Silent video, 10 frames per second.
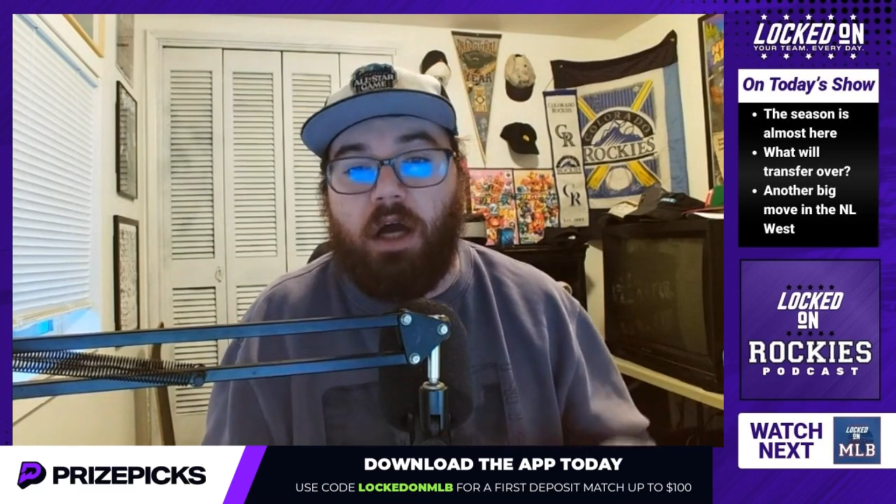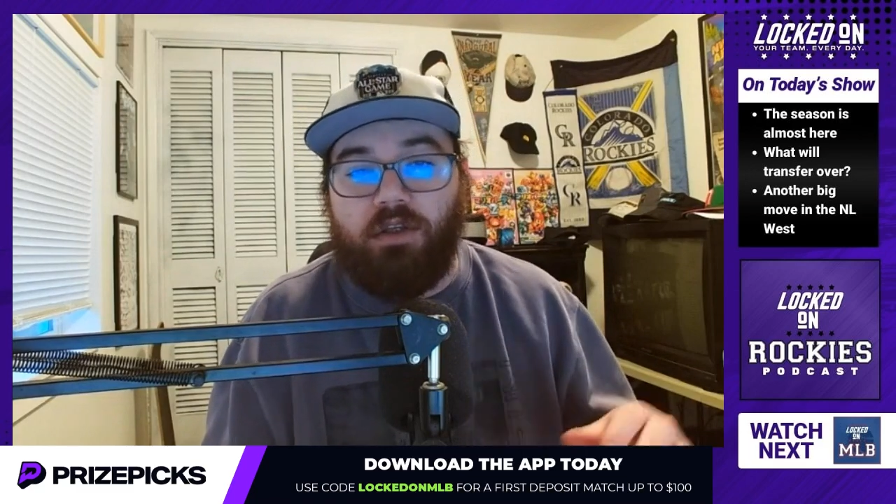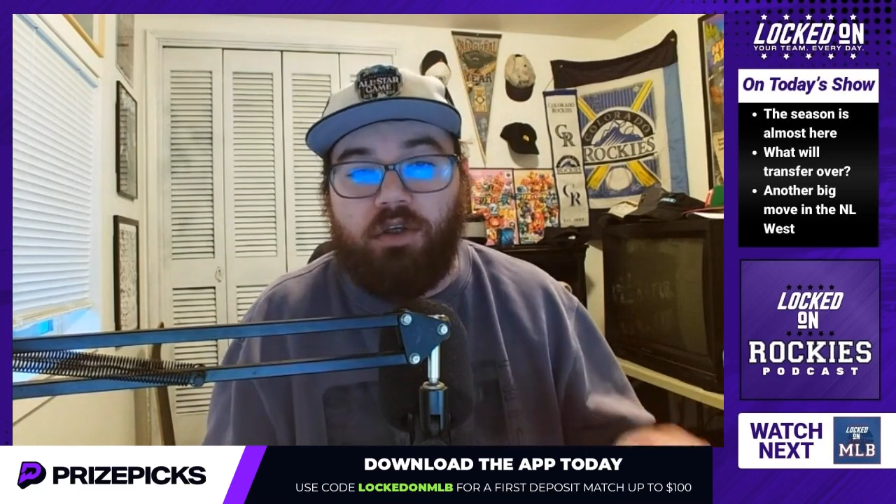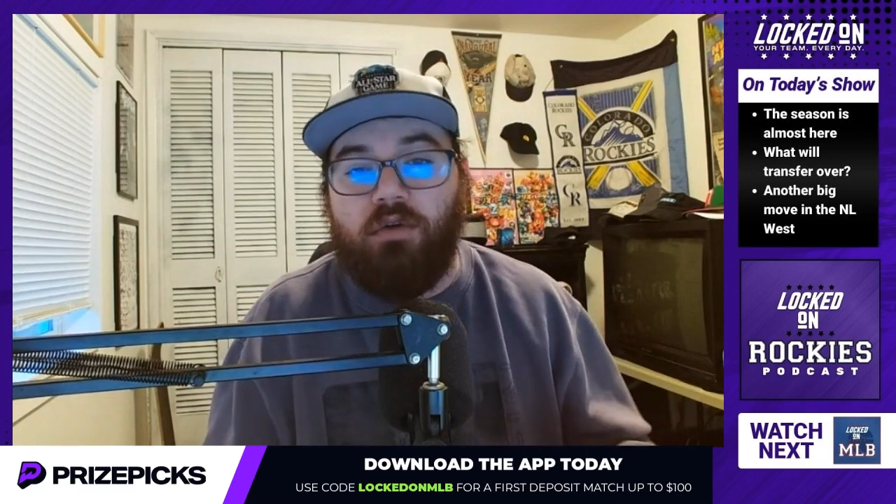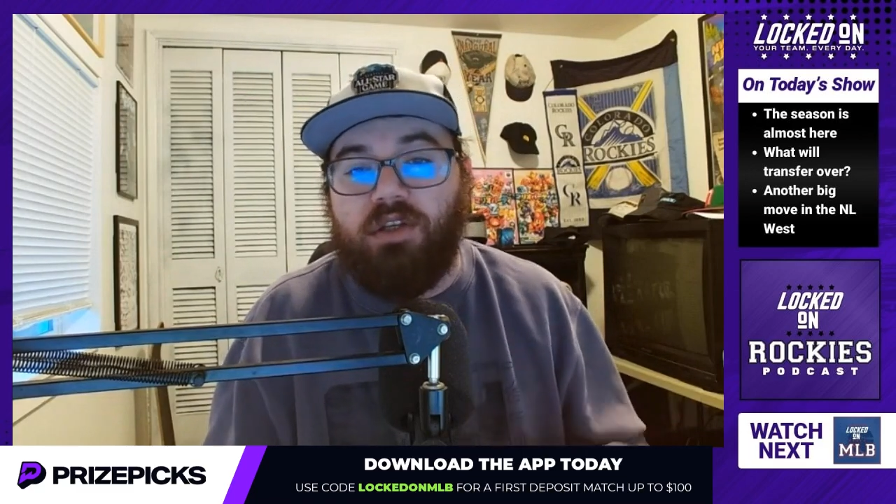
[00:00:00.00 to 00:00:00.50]
on
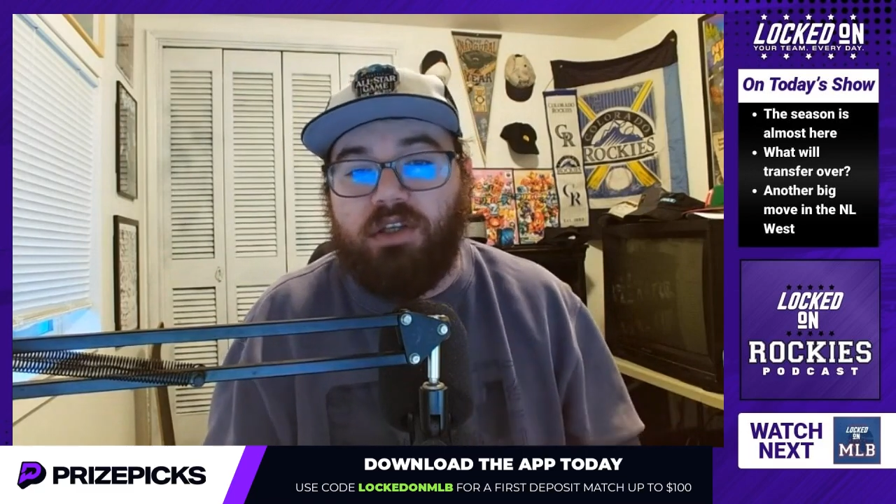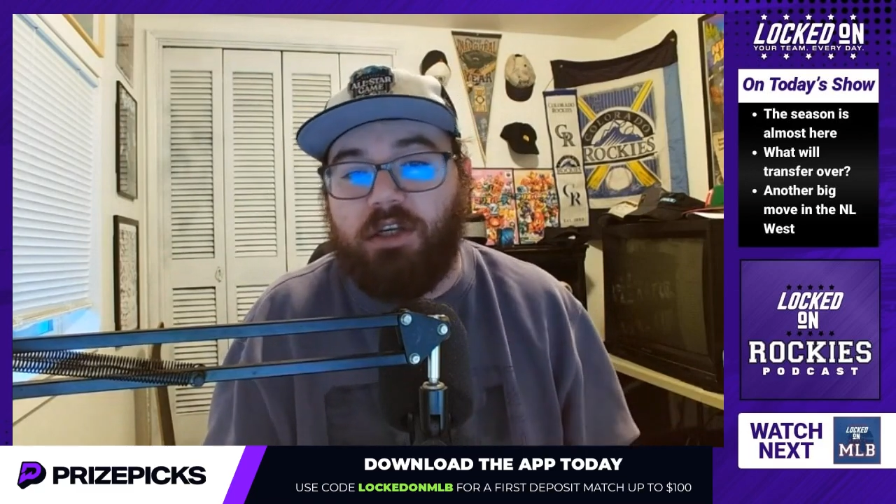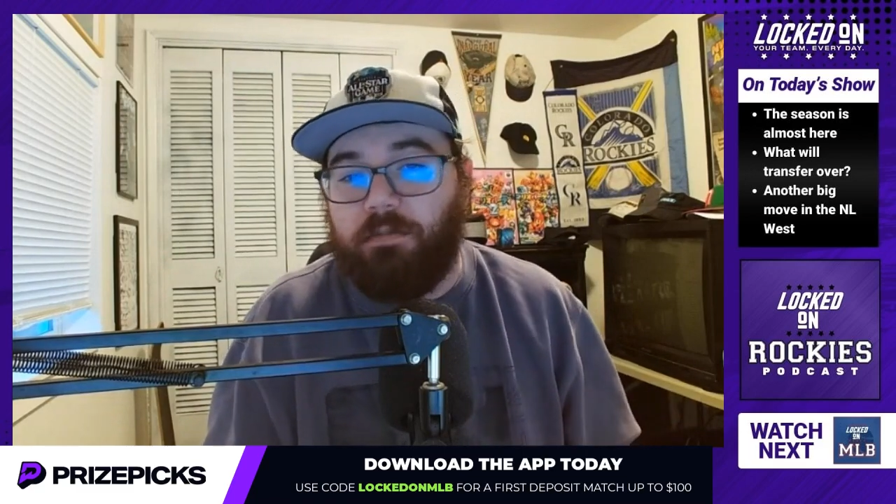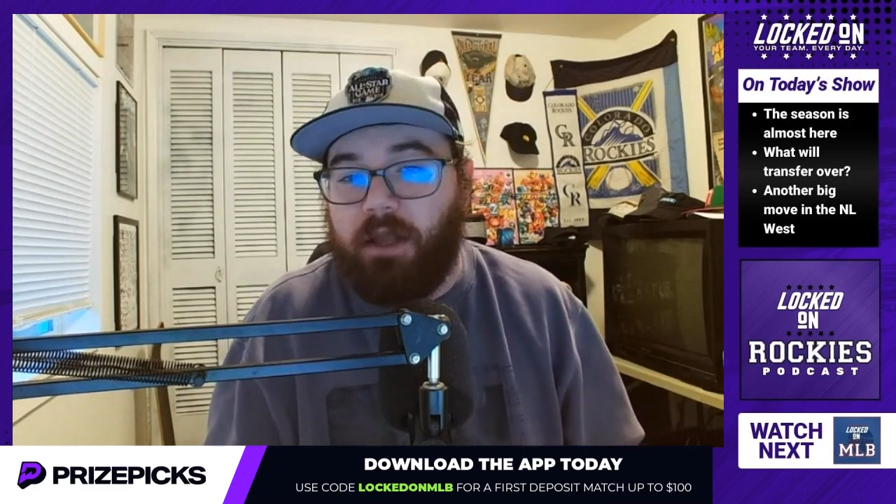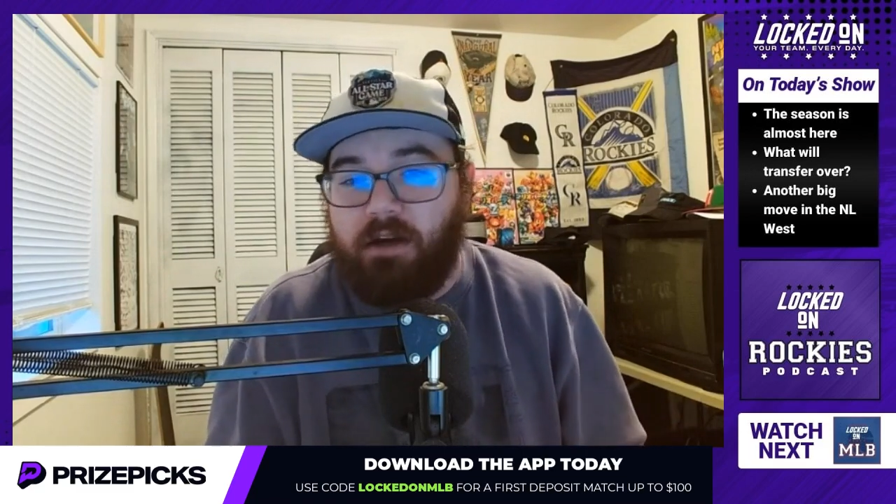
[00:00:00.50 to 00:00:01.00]

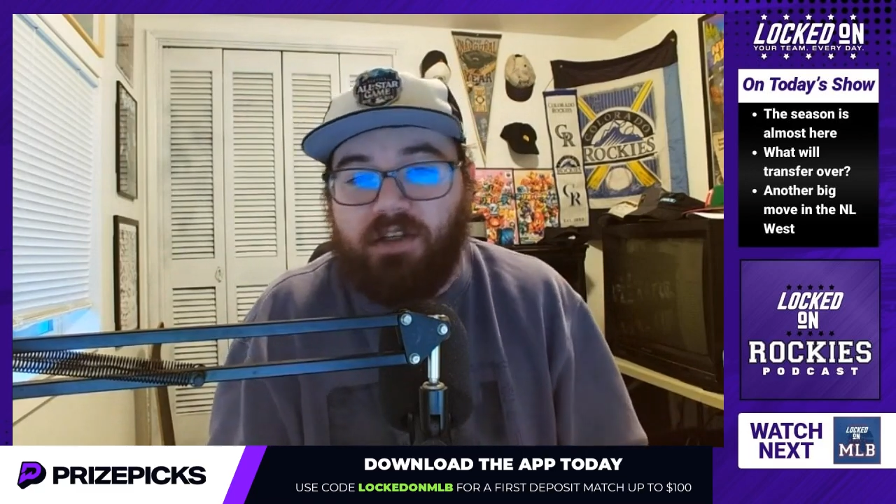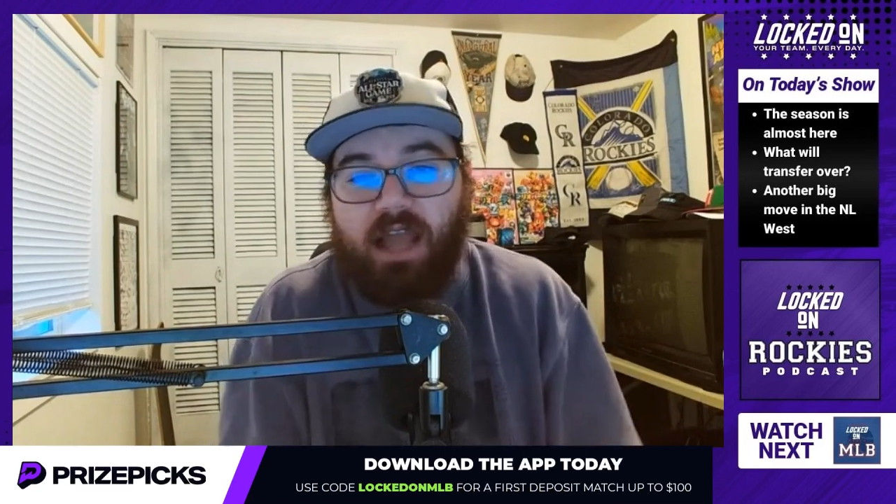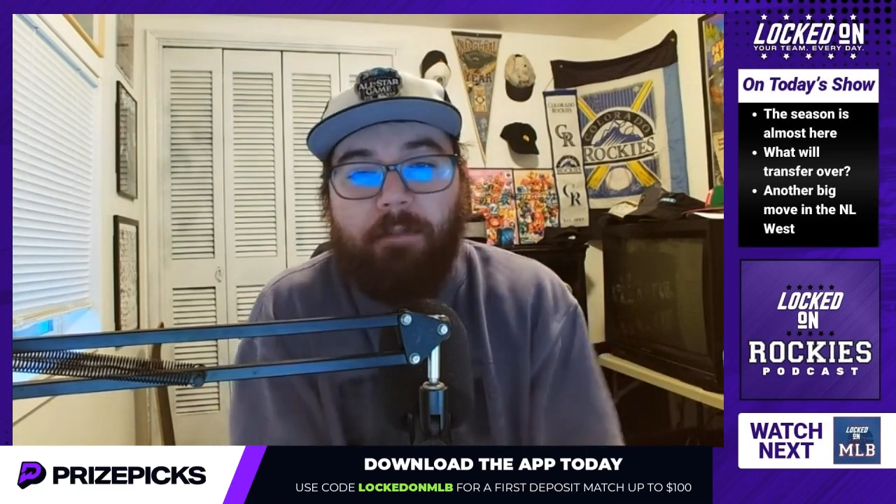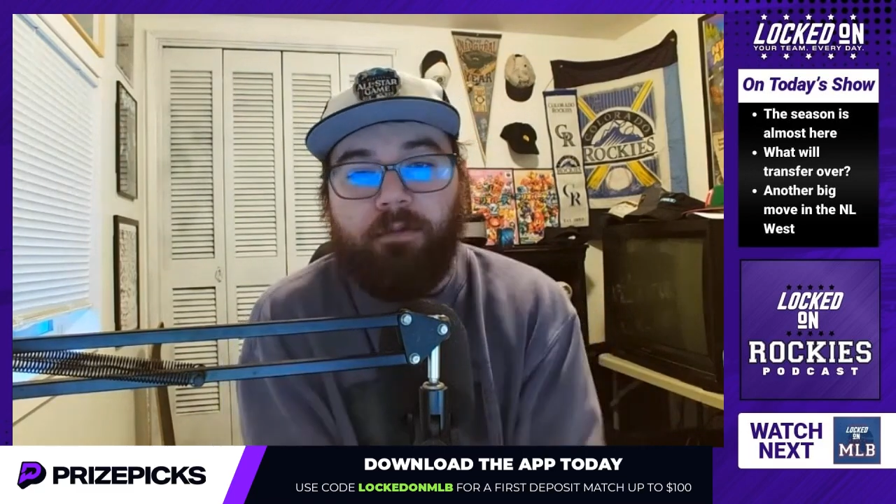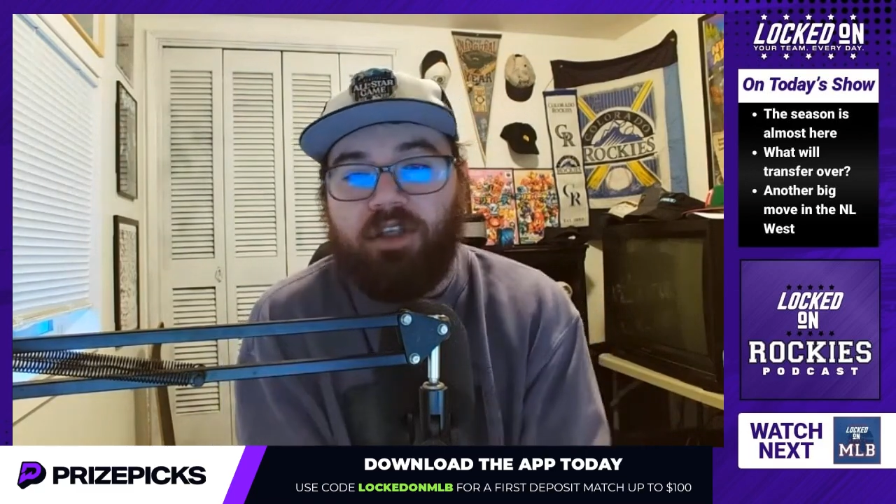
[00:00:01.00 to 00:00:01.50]
2-6 player
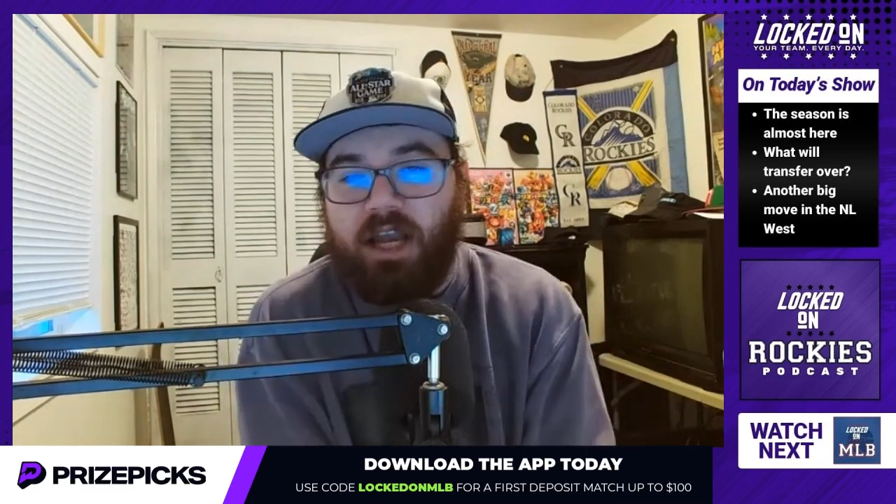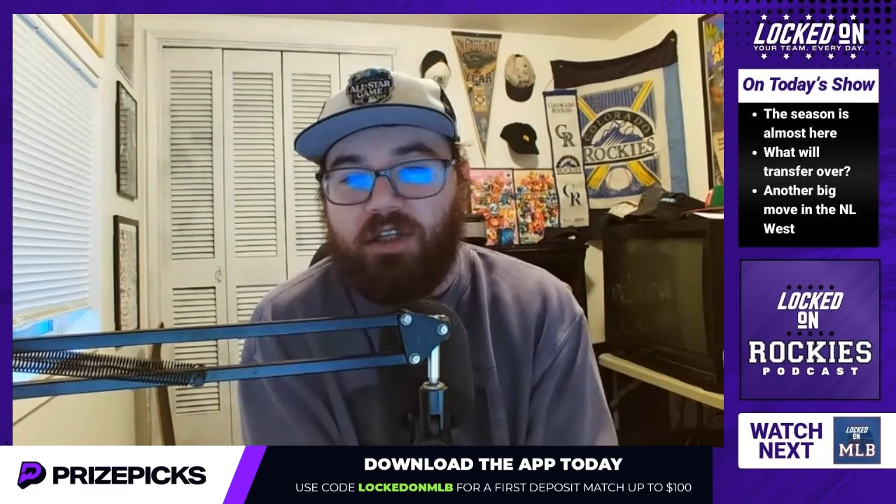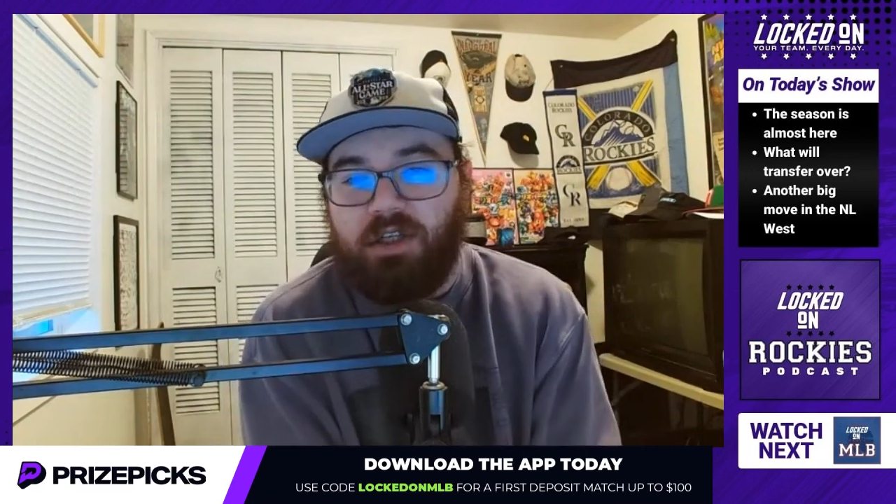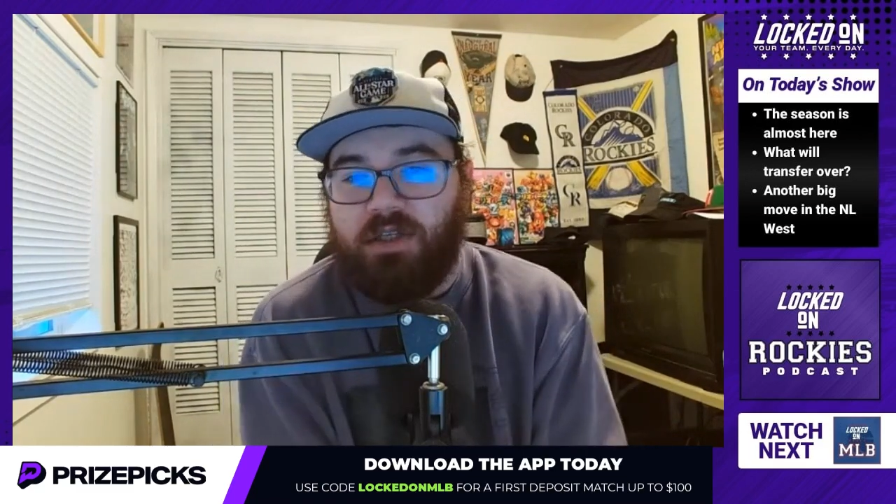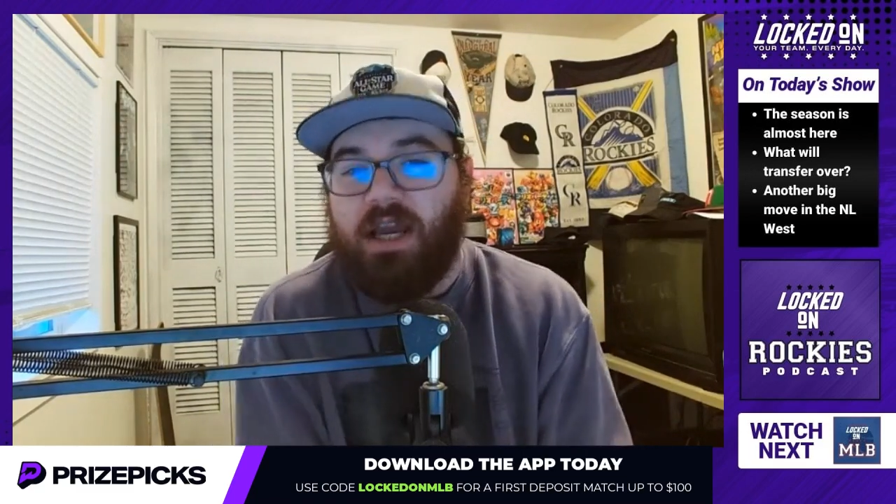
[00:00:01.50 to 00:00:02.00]
stat
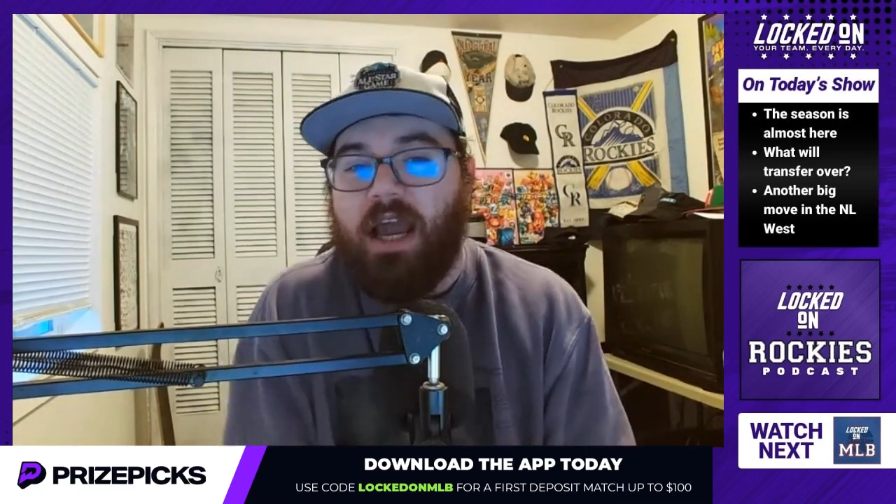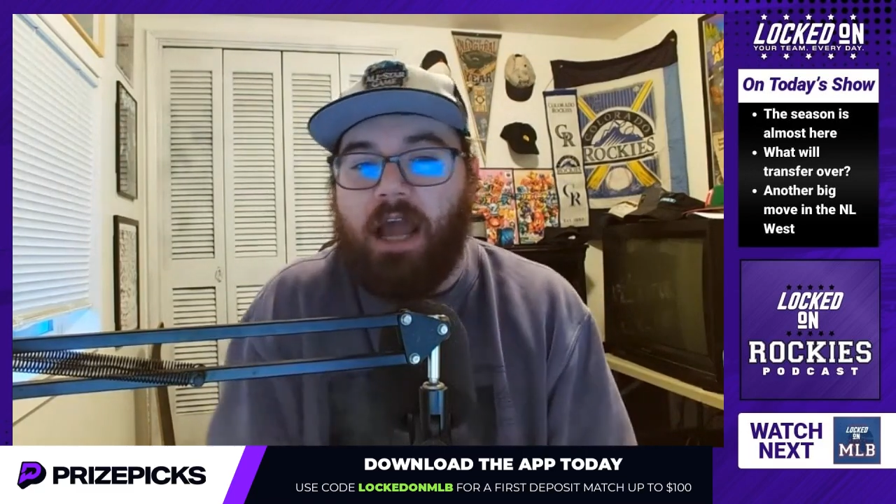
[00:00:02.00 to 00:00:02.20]
projections,